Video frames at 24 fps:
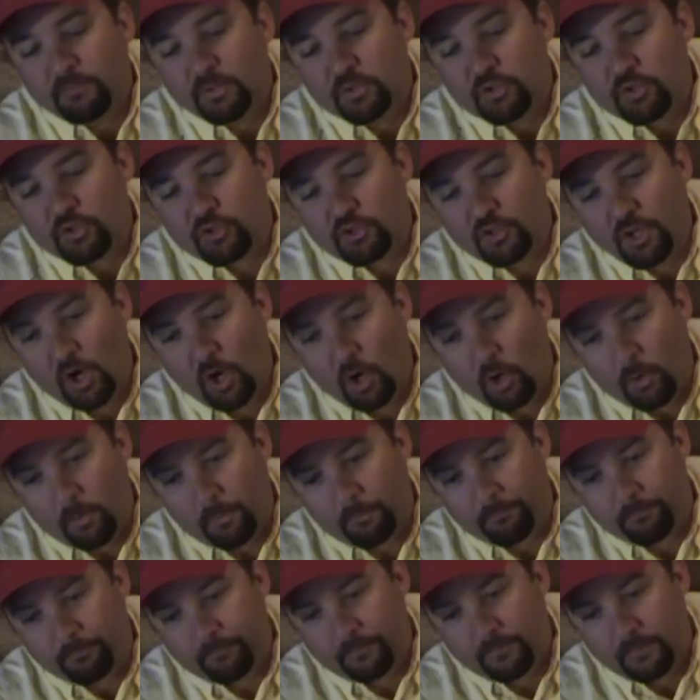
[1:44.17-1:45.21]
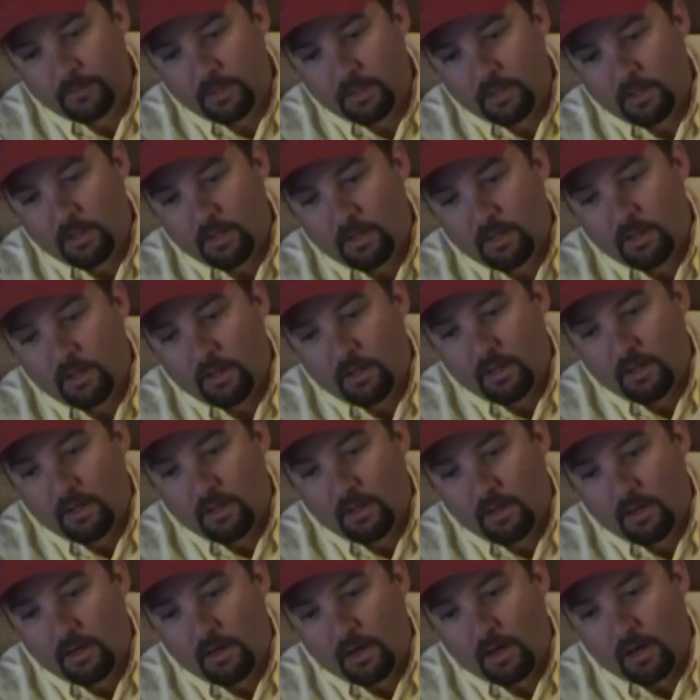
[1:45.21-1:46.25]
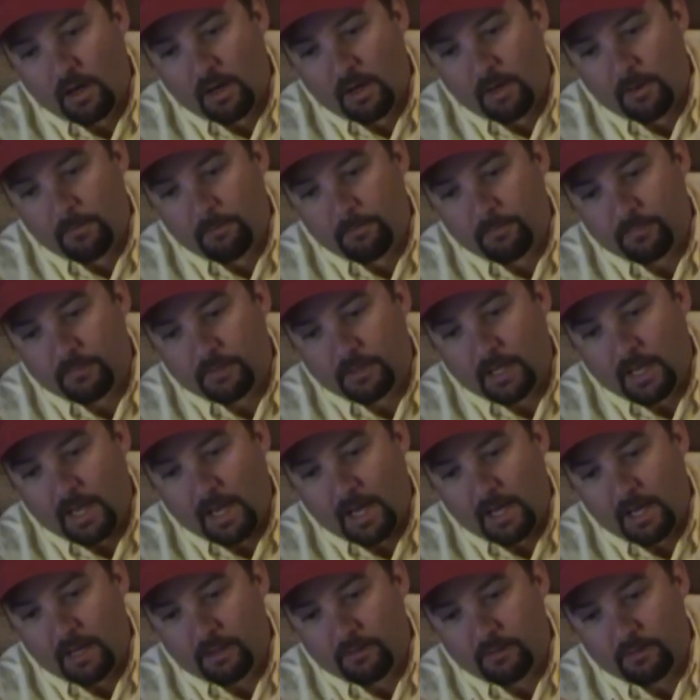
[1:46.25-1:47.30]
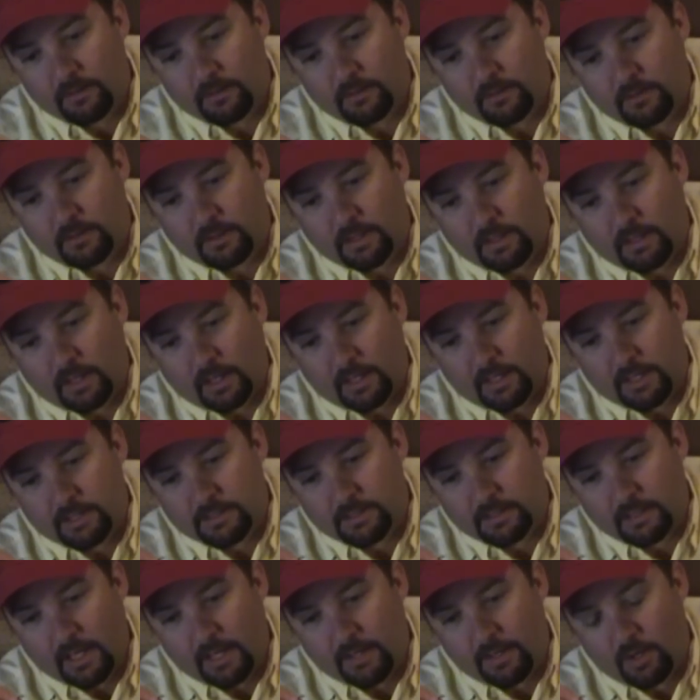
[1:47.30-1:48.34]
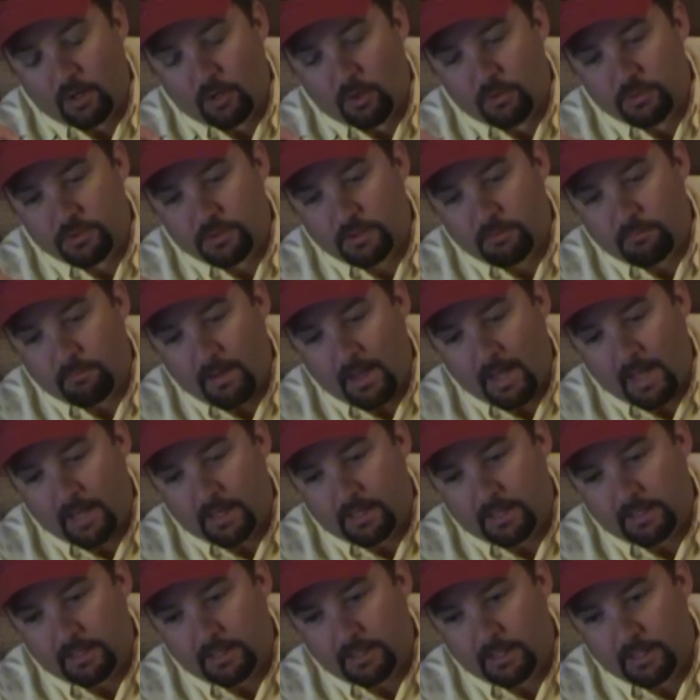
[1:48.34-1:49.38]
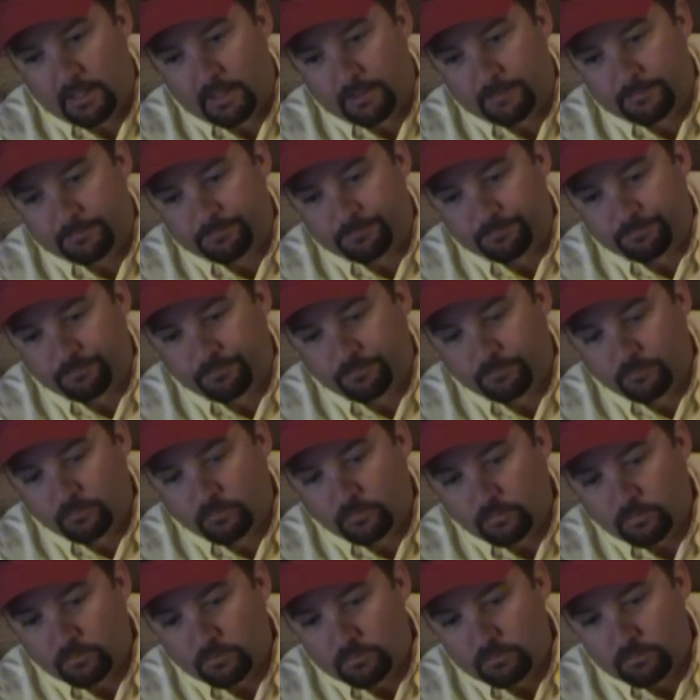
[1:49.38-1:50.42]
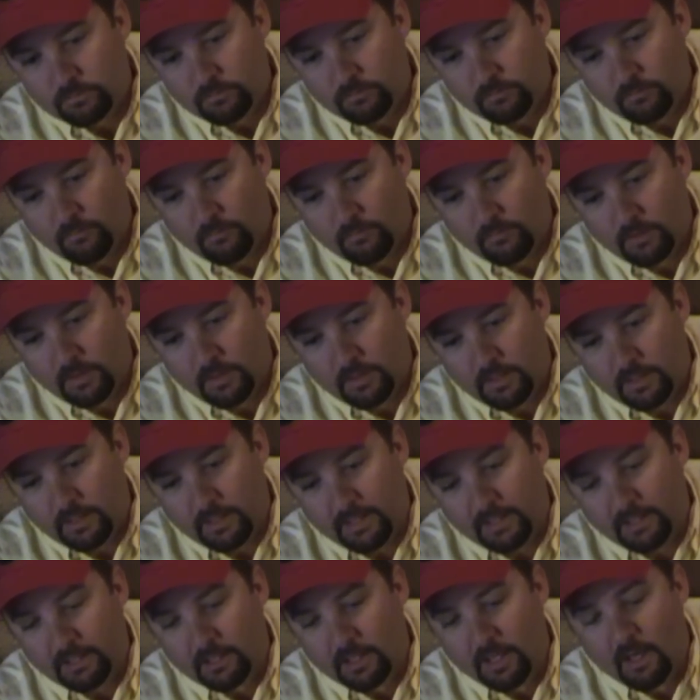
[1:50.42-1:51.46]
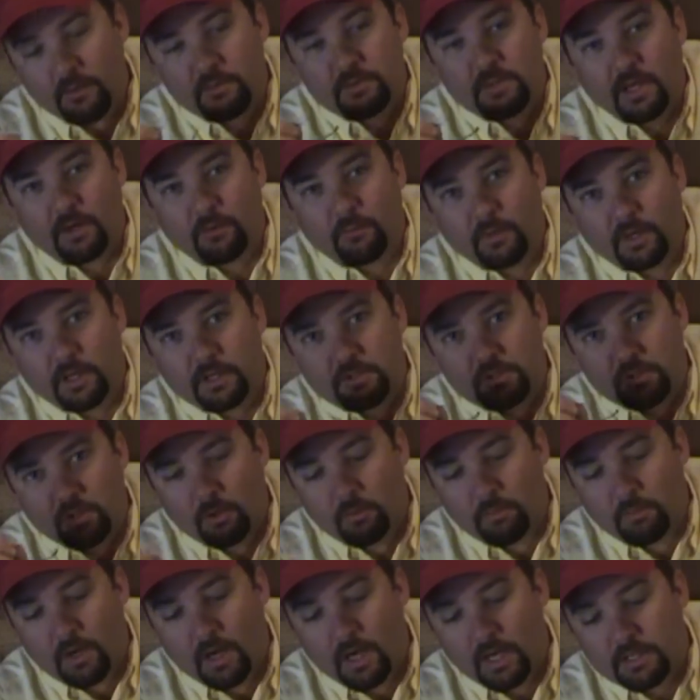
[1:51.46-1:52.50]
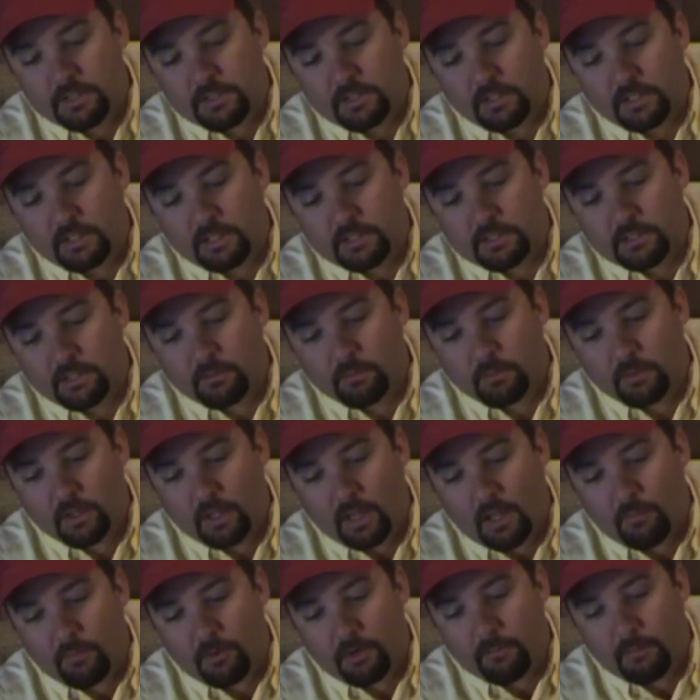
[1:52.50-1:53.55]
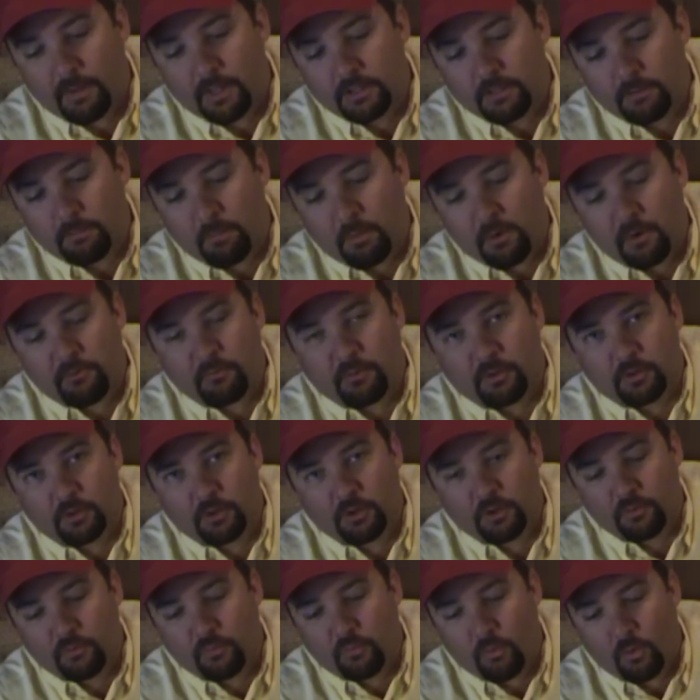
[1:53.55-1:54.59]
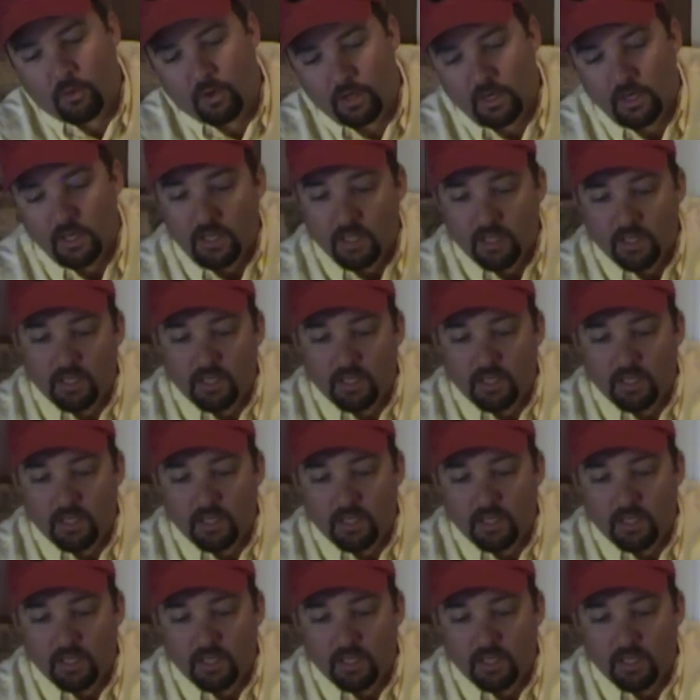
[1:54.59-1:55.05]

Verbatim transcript: So um, the guy, the, the, I guess the guy that owns it, Matt, he uh, he loves that rig so much that he said, "Well, I want to make the perfect hook for it,"